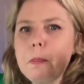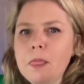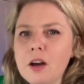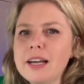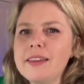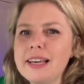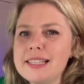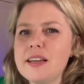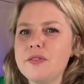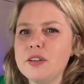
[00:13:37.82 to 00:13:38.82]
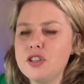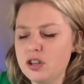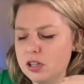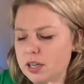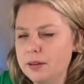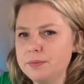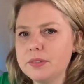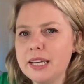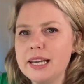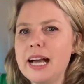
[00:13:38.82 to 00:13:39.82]
Okay, that is definitely stronger.
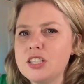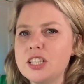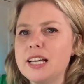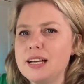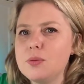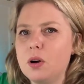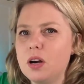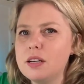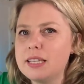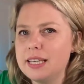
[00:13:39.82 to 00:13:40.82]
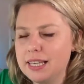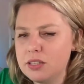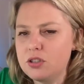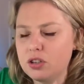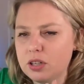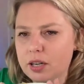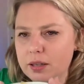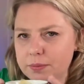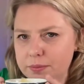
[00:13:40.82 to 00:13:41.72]
It actually has worked. It is stronger.